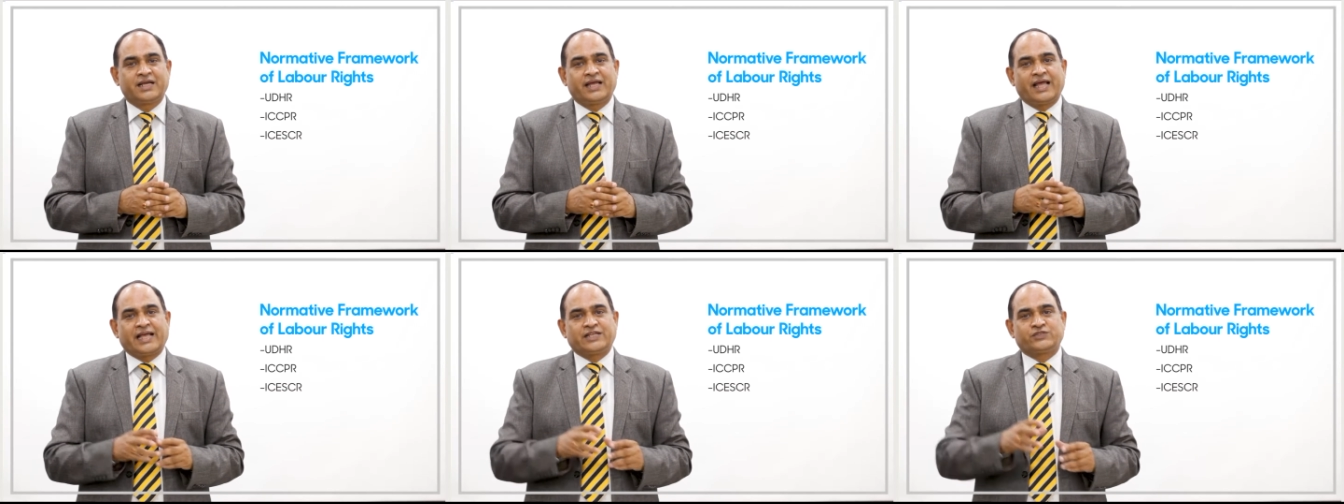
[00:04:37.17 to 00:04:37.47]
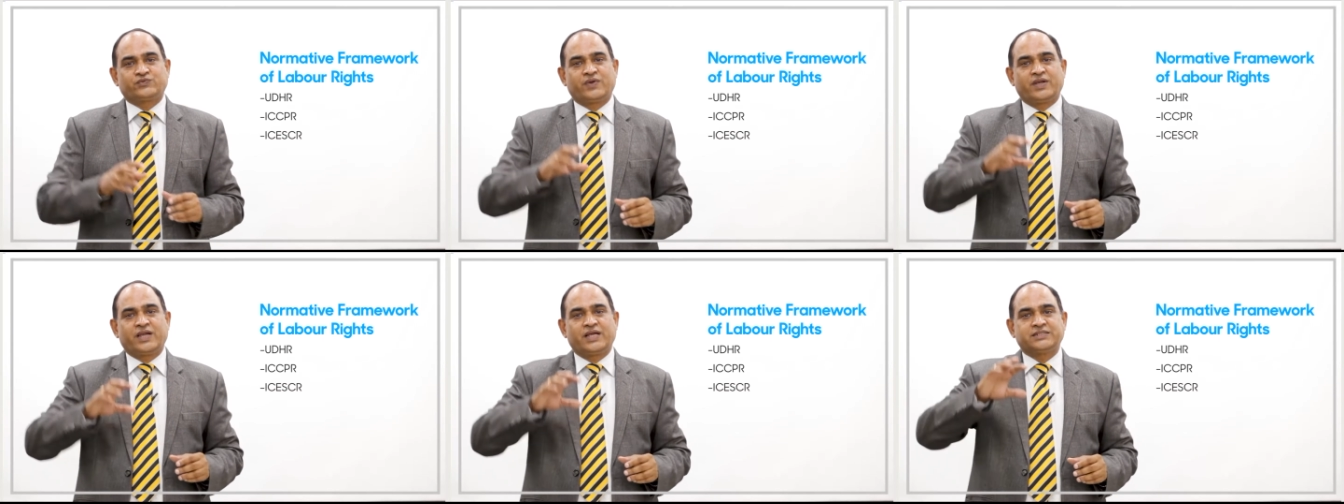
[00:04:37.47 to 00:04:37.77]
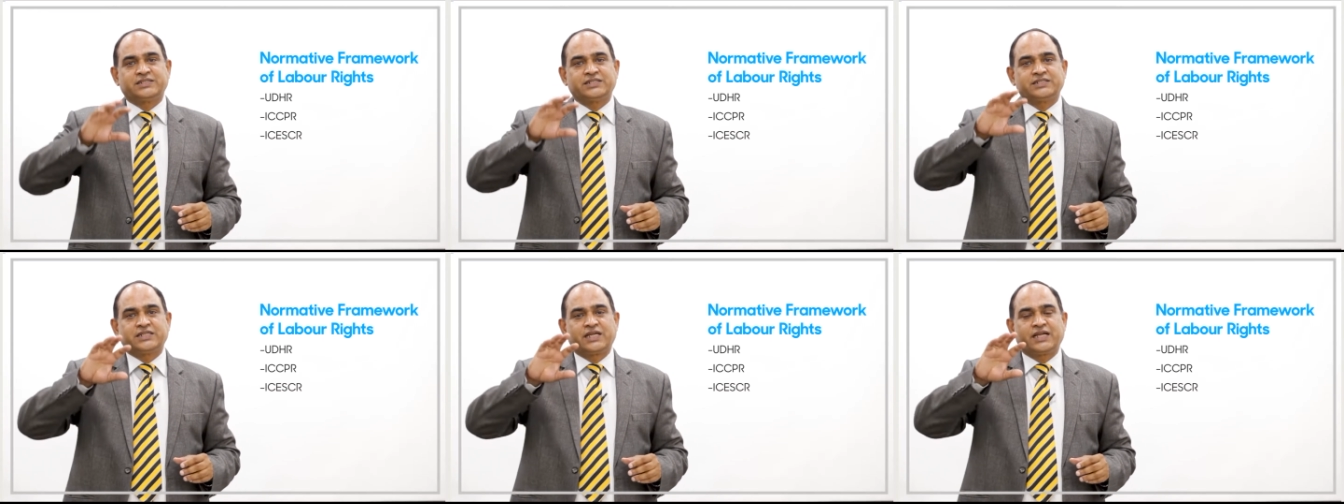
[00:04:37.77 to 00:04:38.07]
as well
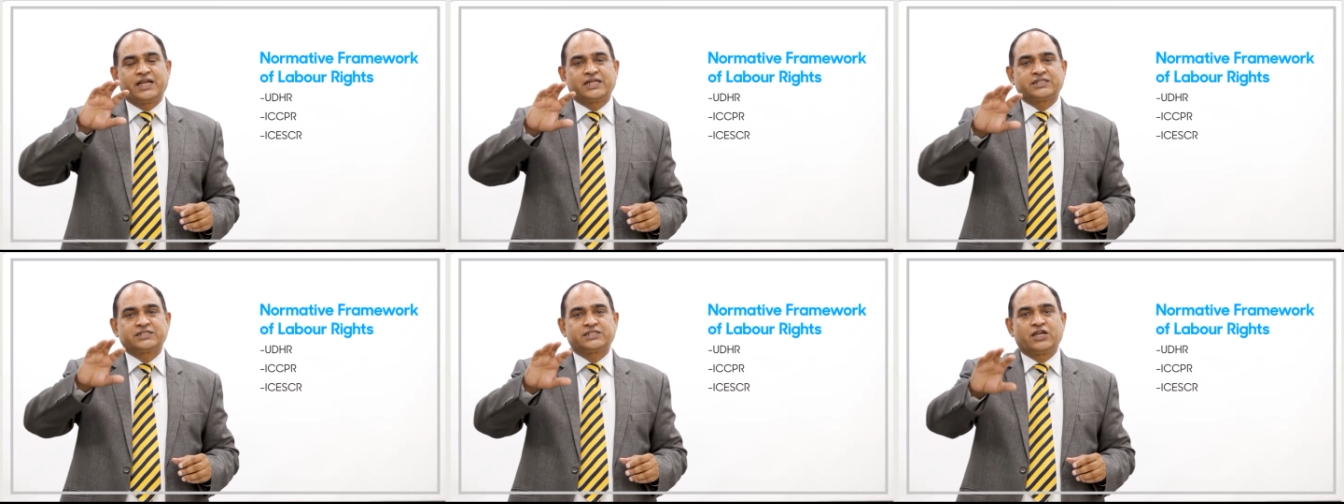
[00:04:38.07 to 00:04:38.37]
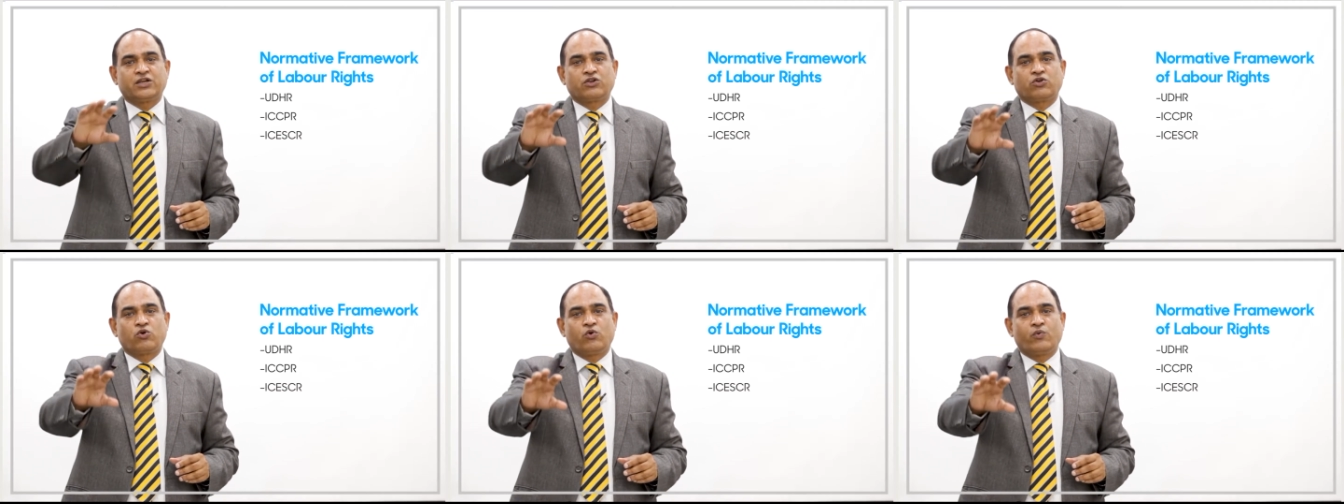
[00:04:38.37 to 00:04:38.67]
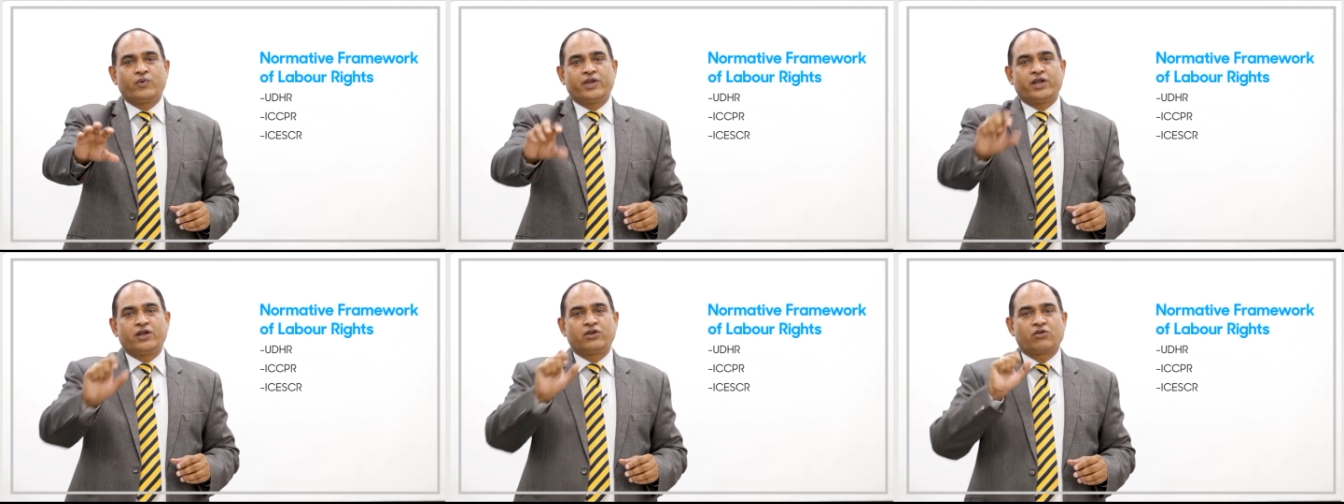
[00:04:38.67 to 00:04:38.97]
as International
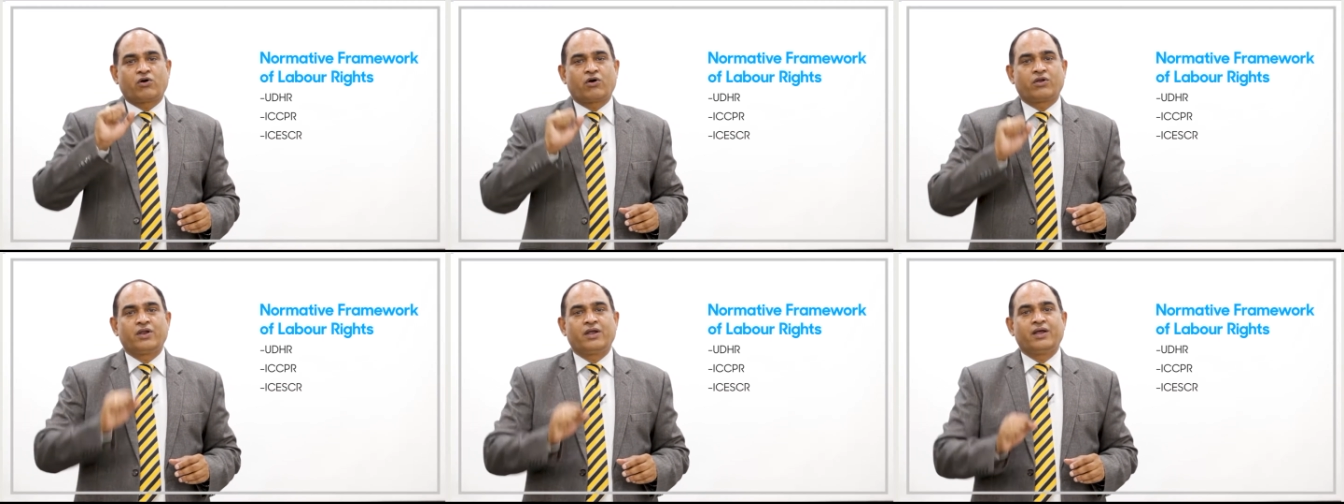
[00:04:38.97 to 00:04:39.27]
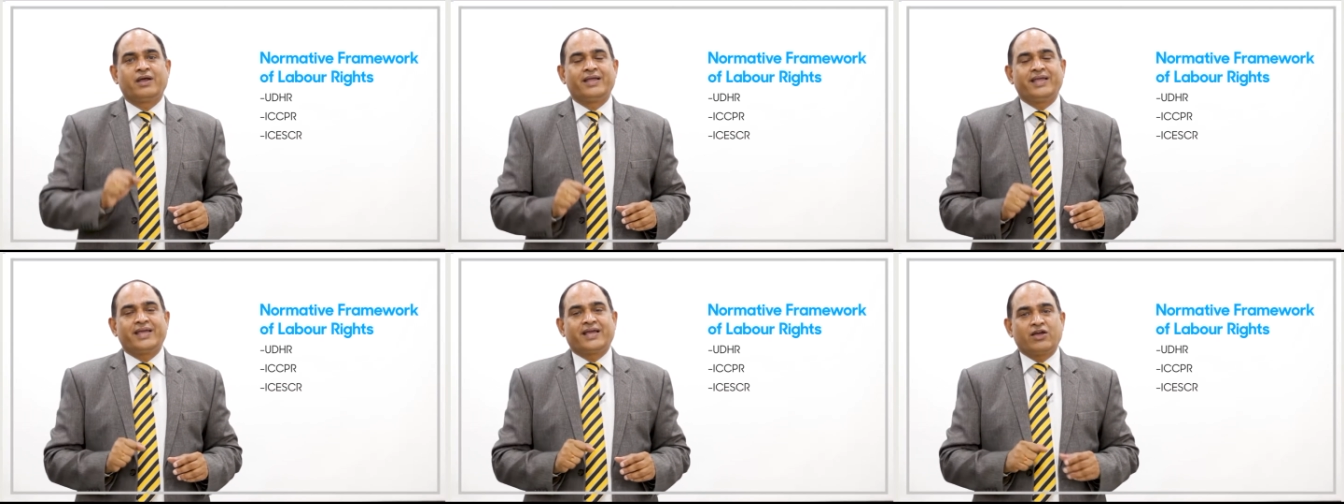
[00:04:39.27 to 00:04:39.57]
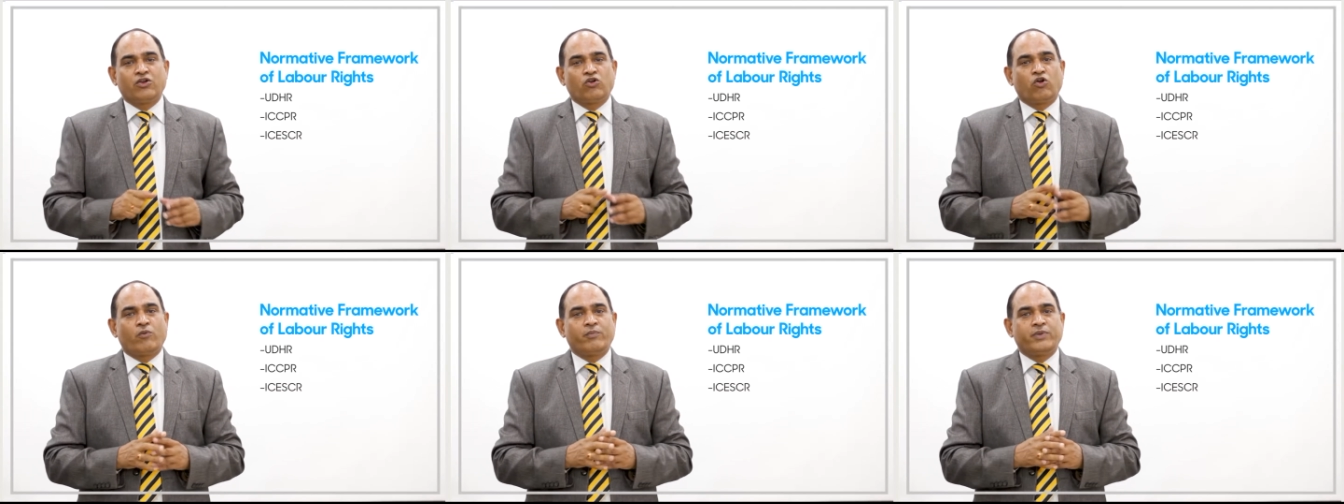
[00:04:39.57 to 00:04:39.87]
Covenant on
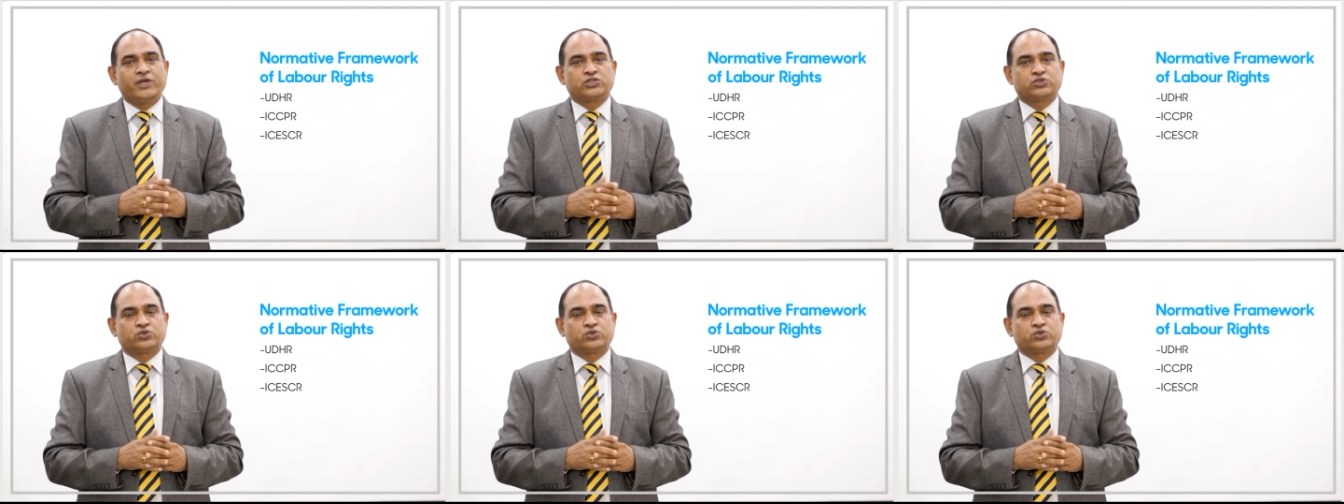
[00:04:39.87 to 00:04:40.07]
Economic,